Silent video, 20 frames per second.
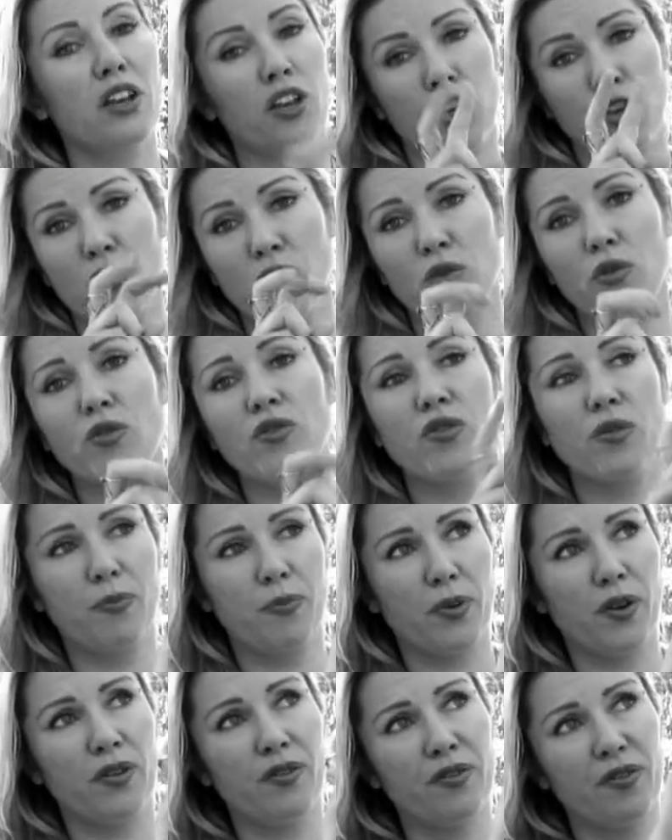cute,
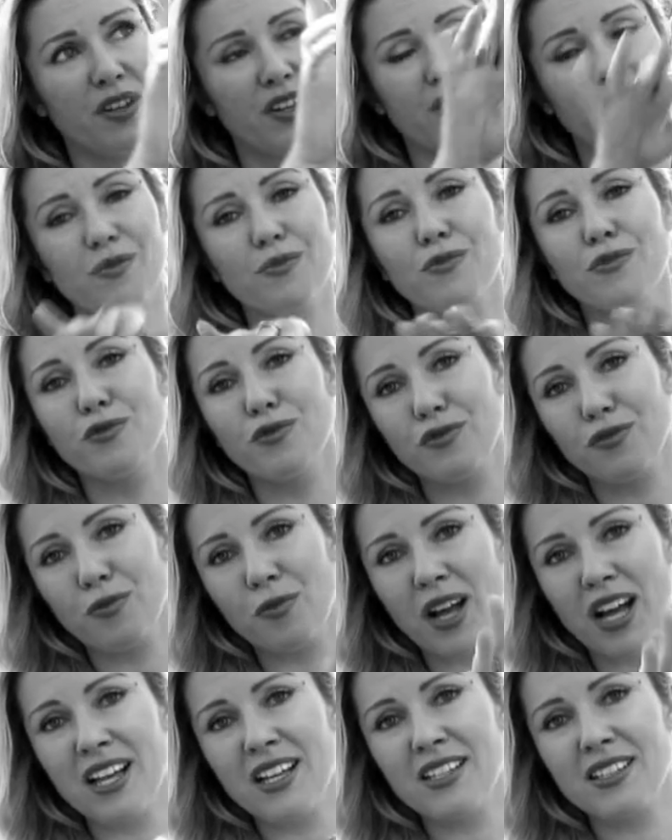perfect
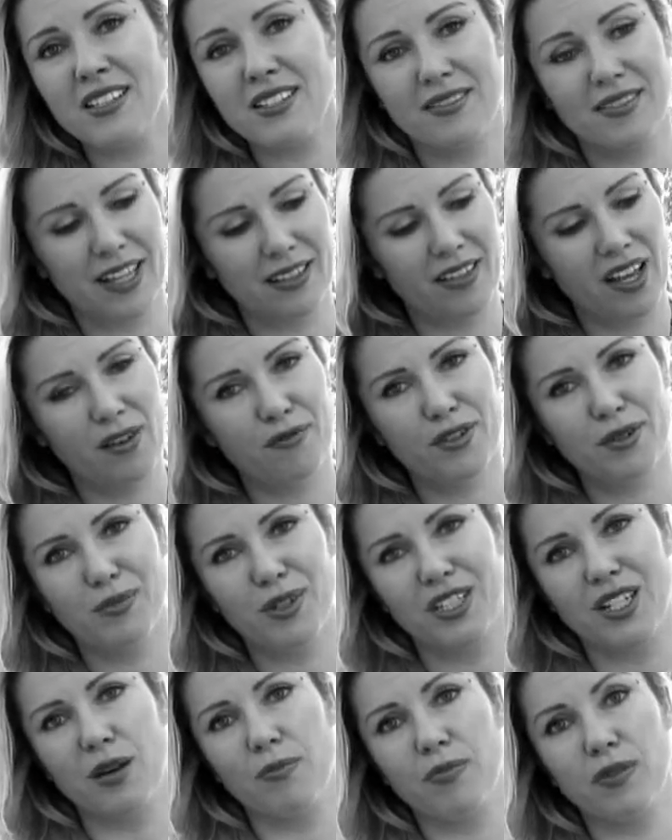movements that
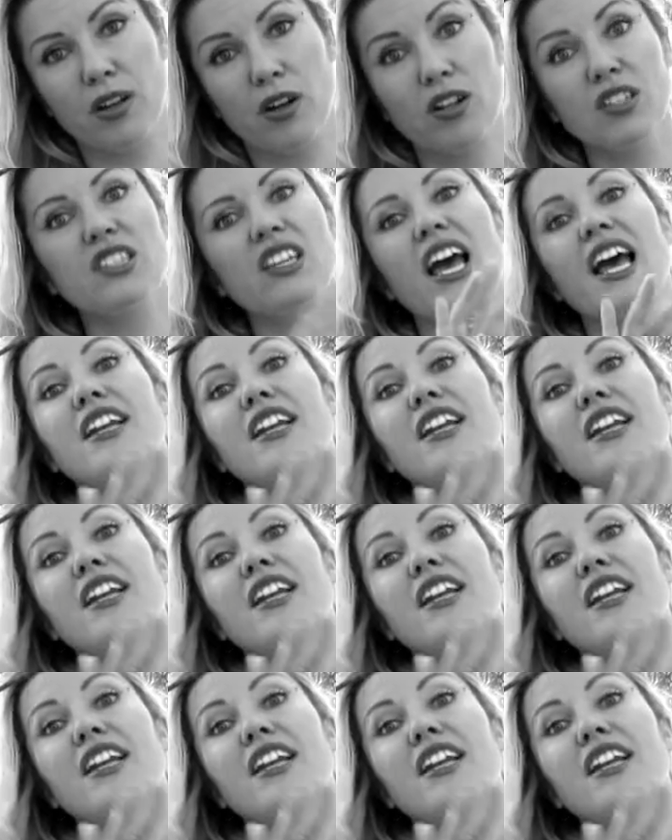everybody applauds,